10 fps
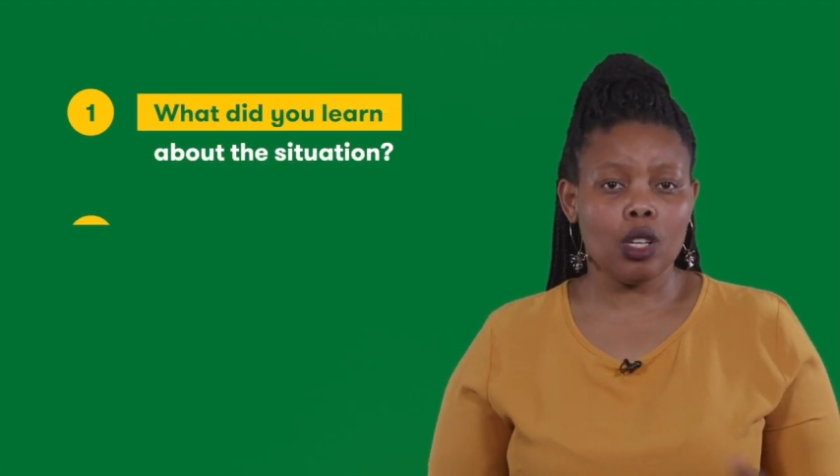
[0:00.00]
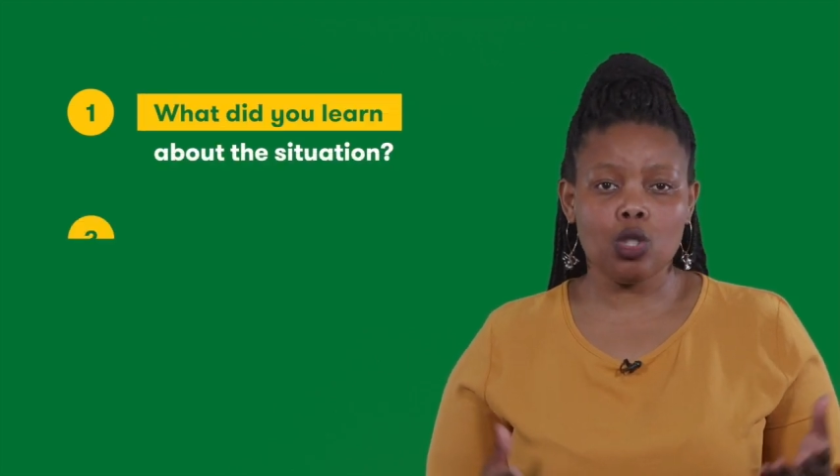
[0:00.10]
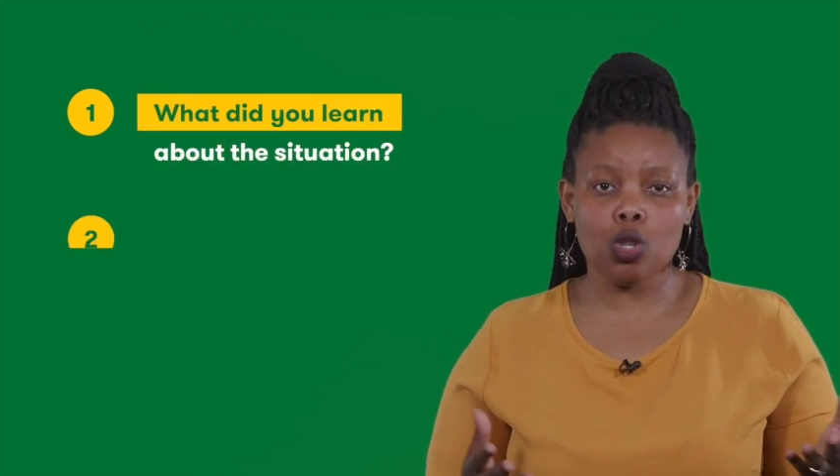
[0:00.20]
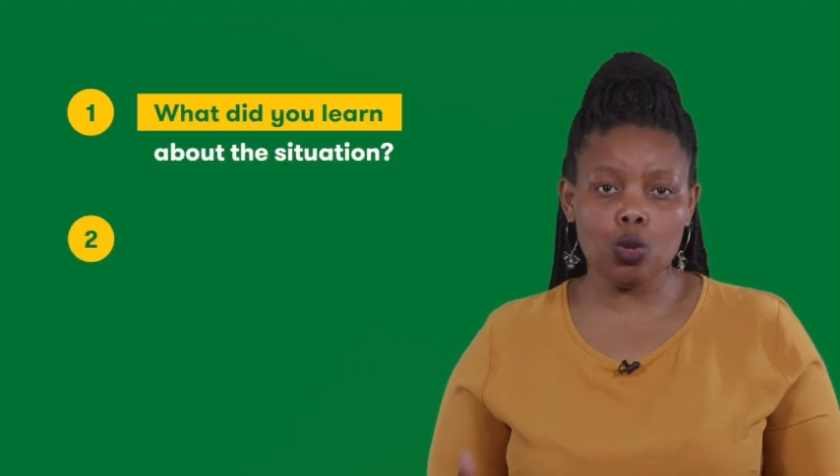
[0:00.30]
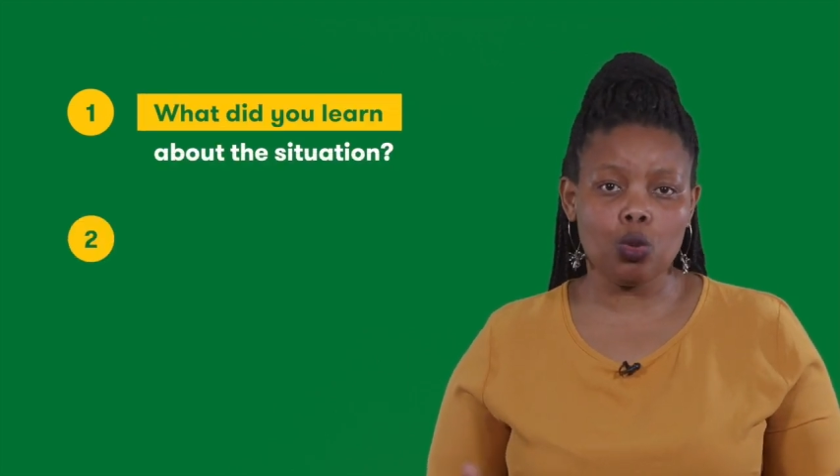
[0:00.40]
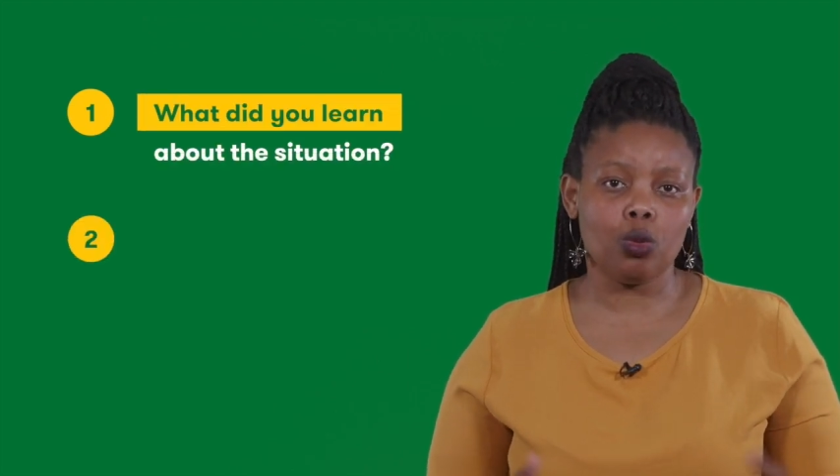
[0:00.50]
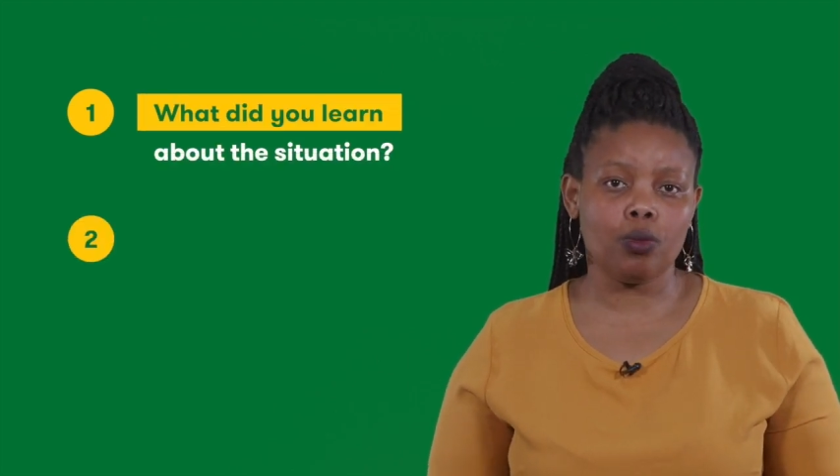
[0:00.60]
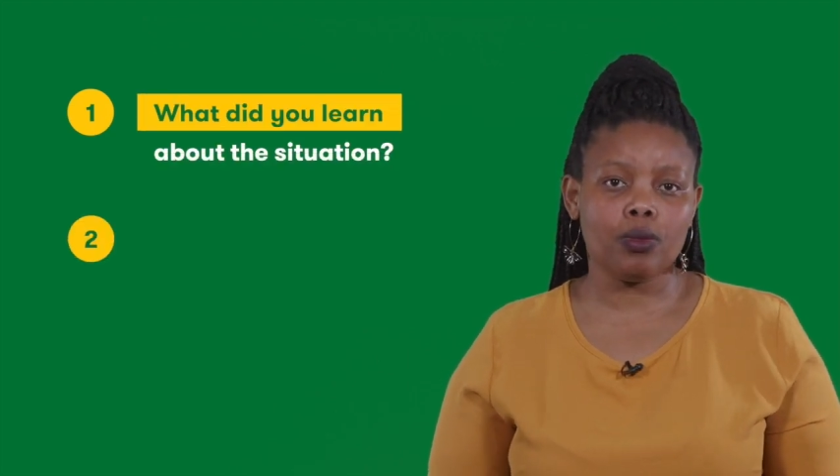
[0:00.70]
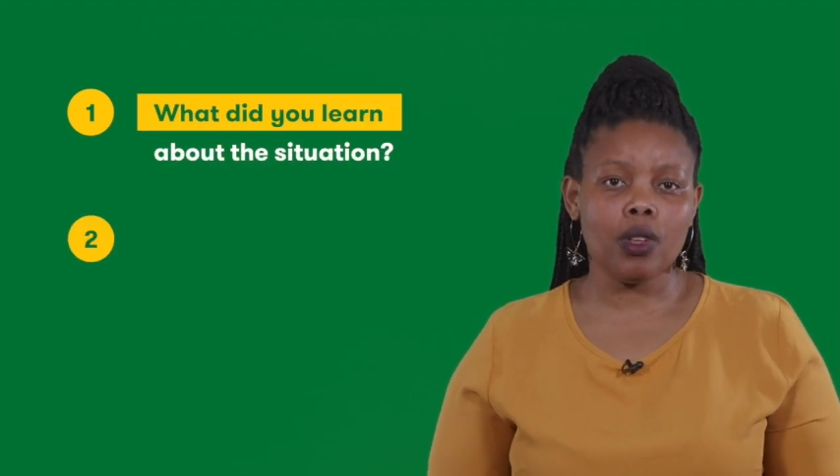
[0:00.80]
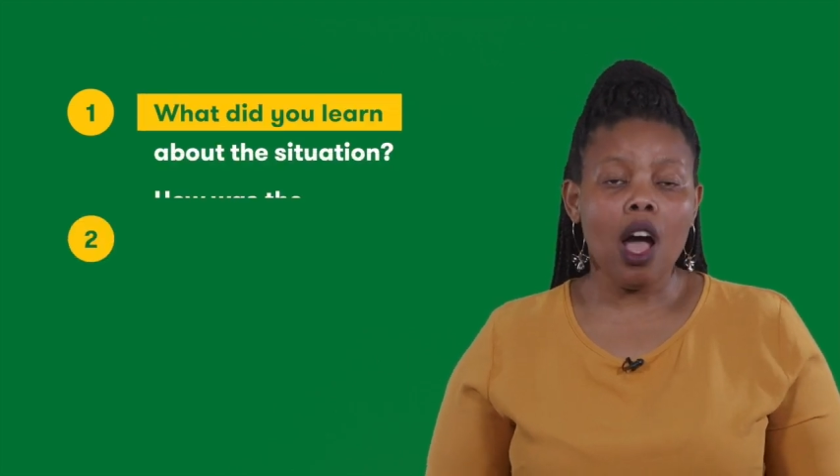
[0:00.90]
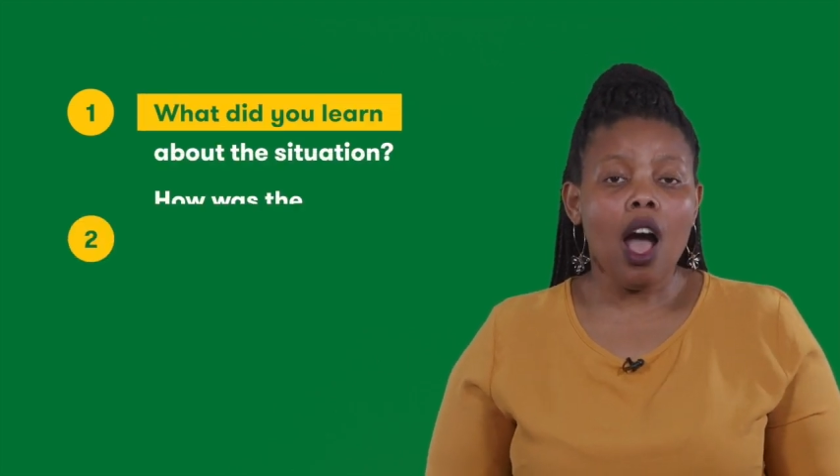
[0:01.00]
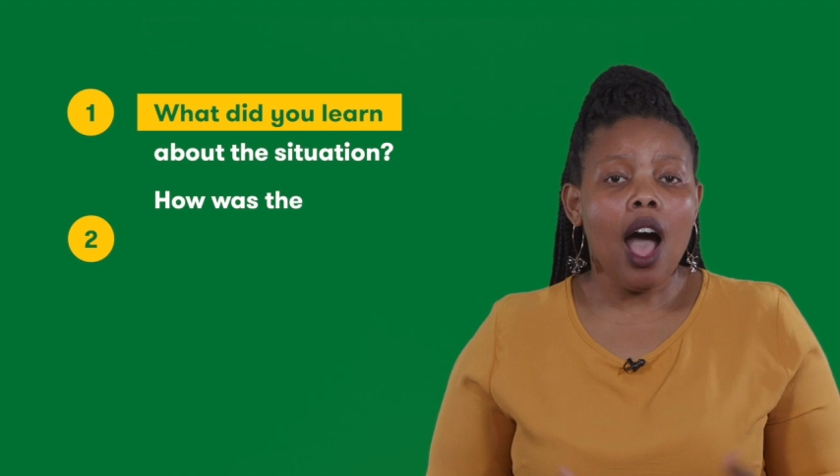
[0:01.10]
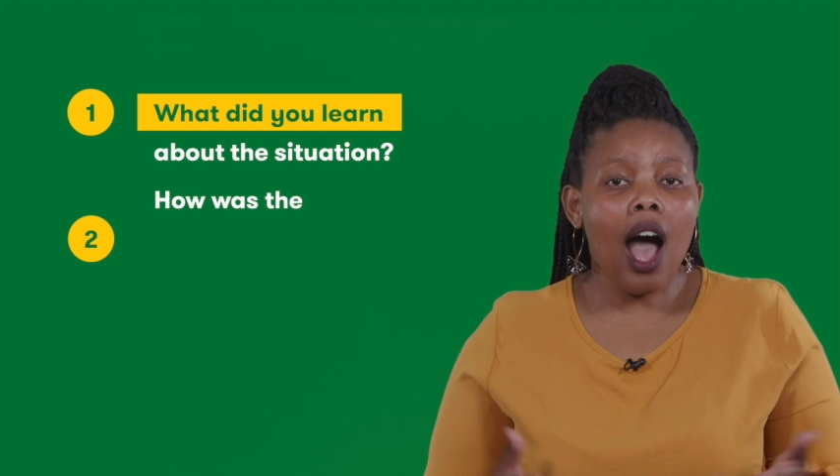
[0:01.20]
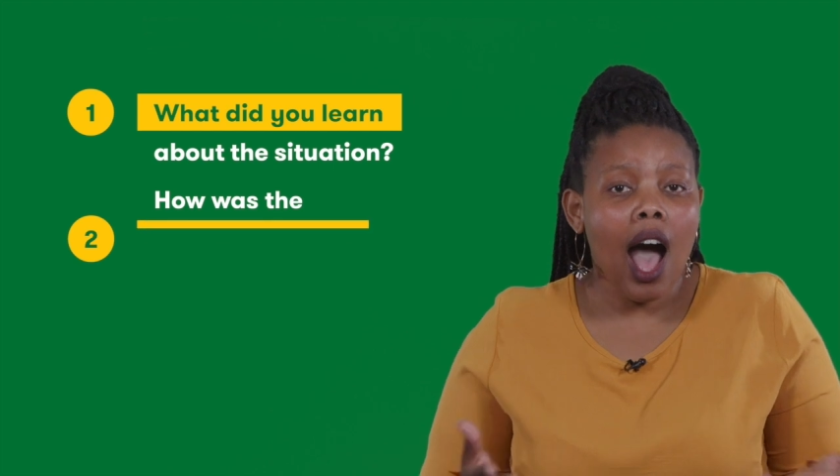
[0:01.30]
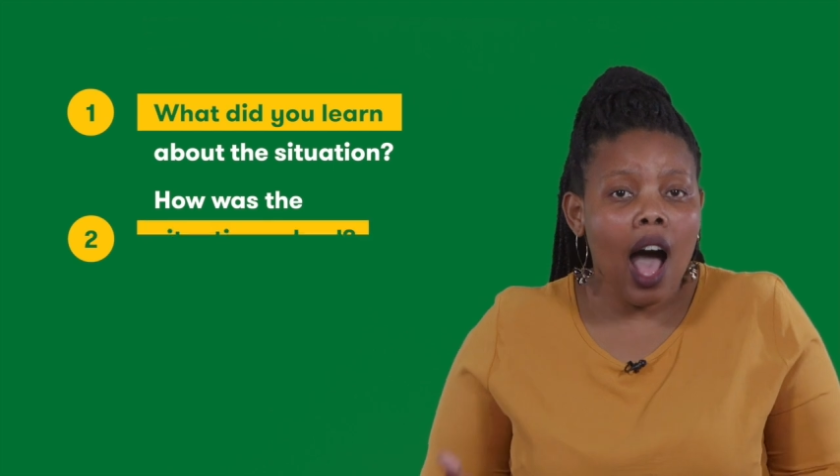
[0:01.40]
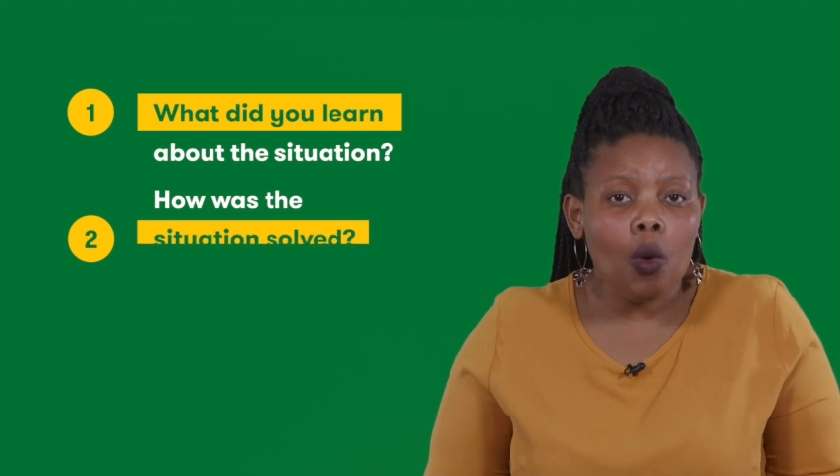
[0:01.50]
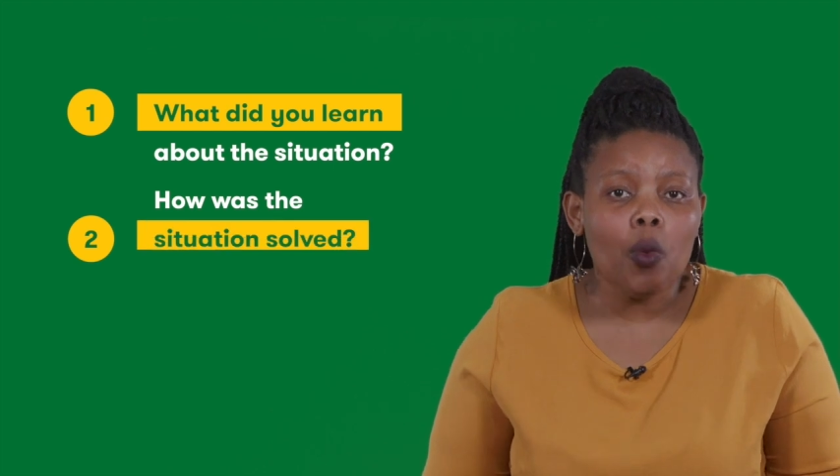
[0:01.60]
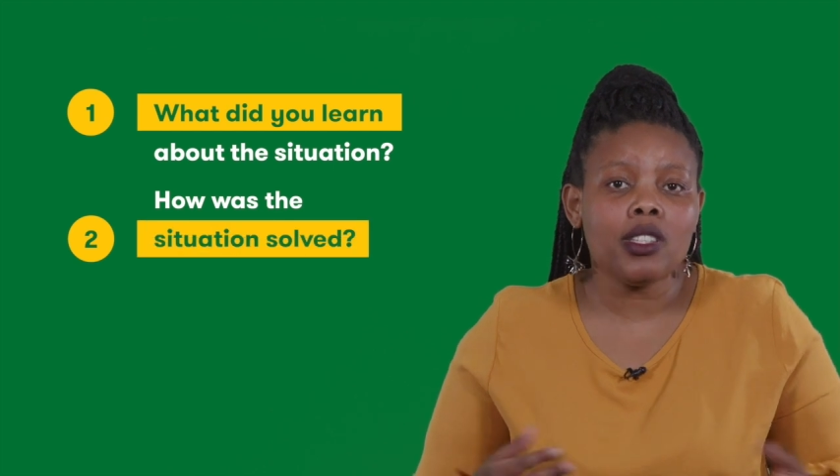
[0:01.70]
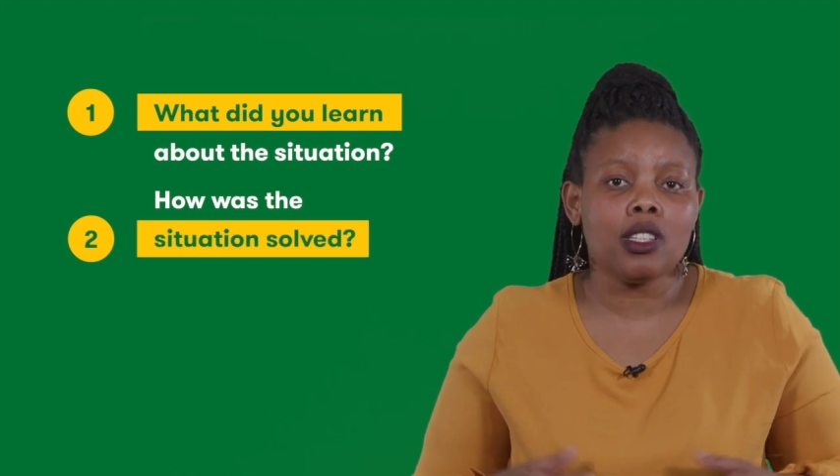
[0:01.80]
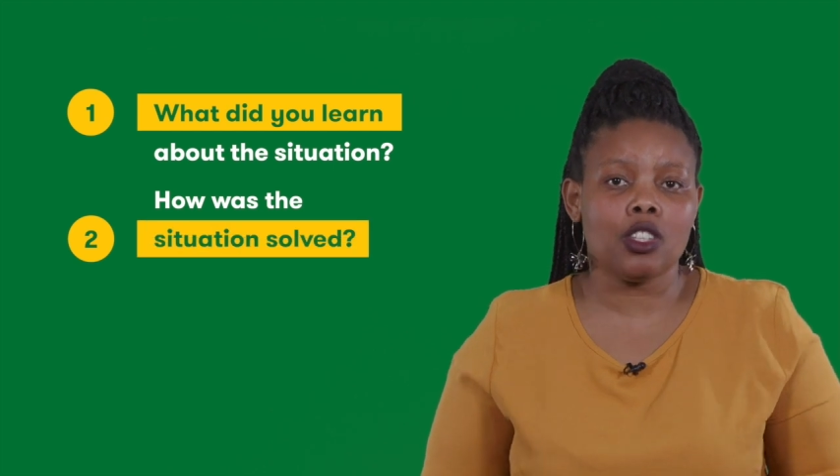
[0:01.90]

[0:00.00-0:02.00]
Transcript: 2. How was the